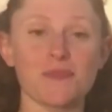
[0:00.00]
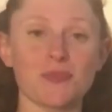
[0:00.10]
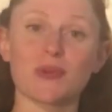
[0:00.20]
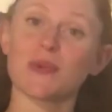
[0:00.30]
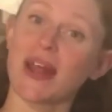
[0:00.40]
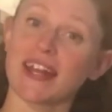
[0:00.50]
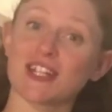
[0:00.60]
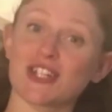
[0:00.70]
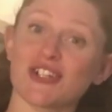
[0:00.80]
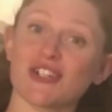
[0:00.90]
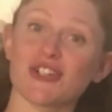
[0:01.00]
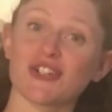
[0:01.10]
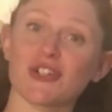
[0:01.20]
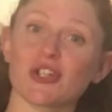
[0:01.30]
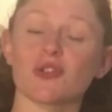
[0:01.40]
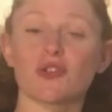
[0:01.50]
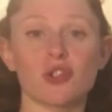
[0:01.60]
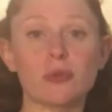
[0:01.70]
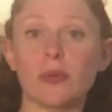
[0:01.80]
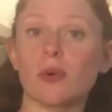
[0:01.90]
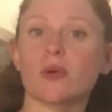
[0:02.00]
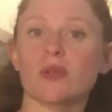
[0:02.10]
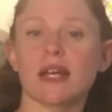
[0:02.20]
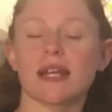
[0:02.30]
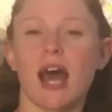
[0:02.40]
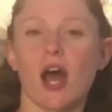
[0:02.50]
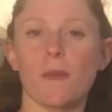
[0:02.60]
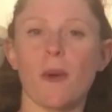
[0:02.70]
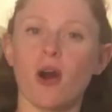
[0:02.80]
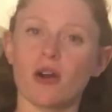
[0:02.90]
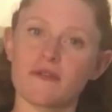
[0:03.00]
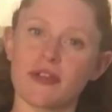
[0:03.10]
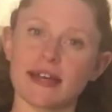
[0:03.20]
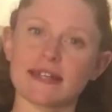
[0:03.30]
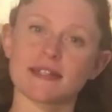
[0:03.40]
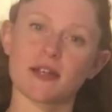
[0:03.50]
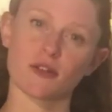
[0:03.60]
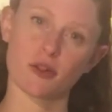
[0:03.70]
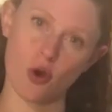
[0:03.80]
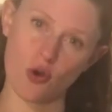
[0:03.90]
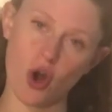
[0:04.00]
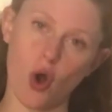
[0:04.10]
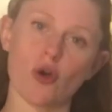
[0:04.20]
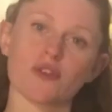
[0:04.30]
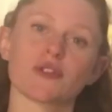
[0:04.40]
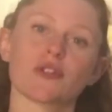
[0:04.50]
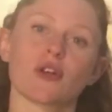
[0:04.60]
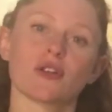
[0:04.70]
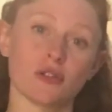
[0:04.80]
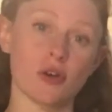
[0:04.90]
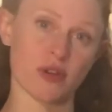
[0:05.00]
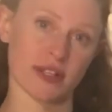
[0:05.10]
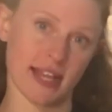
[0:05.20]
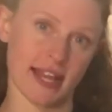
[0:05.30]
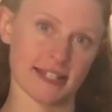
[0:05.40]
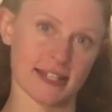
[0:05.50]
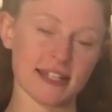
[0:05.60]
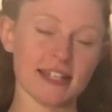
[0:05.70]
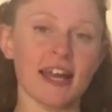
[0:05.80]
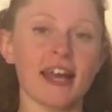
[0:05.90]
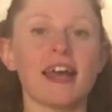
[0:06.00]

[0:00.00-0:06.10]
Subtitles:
we went into consumables and how part of that is low cost, low risk AT.